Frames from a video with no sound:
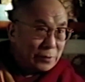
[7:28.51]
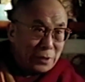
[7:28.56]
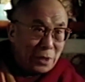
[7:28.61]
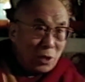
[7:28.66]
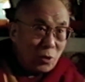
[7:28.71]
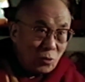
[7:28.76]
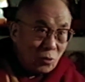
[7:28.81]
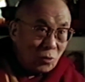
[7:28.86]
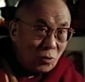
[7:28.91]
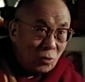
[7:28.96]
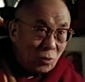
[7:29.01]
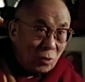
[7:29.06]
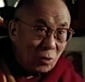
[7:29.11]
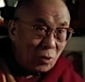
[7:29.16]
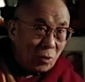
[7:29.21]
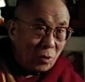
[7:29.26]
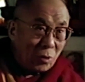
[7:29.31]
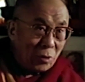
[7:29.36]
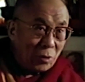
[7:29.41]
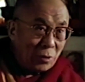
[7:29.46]
narrow
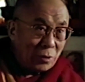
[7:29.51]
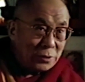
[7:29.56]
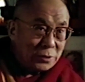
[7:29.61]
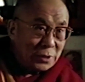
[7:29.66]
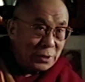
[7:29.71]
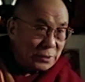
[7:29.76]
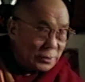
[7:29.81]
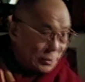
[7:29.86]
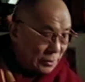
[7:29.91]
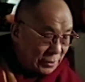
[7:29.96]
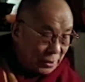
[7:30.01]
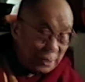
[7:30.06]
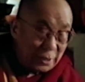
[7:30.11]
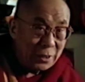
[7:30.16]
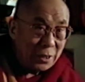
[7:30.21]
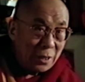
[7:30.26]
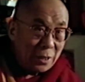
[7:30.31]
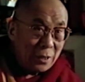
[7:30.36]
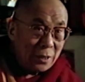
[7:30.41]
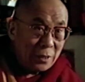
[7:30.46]
or just
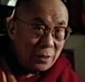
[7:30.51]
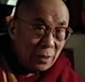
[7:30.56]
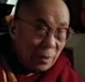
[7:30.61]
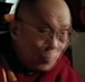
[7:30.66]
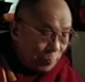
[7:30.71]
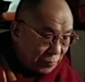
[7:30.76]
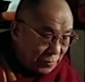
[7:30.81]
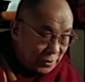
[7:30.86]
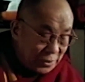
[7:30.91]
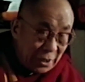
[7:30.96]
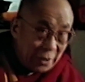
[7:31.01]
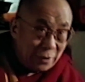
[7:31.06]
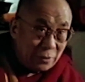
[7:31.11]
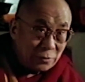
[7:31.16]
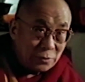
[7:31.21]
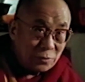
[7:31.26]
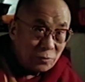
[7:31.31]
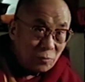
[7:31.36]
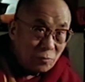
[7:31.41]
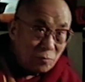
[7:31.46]
take
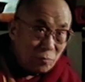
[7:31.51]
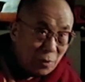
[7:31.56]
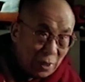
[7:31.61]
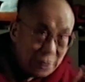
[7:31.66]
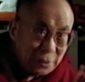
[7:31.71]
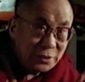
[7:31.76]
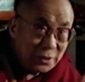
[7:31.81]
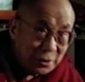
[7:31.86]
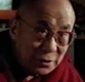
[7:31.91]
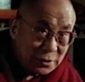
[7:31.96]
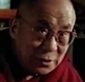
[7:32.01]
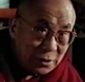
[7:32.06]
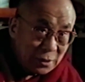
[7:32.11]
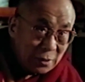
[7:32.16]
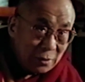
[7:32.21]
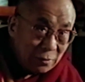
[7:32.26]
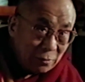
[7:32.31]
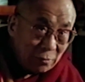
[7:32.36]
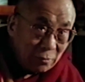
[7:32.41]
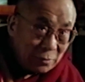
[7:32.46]
as one just
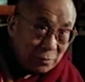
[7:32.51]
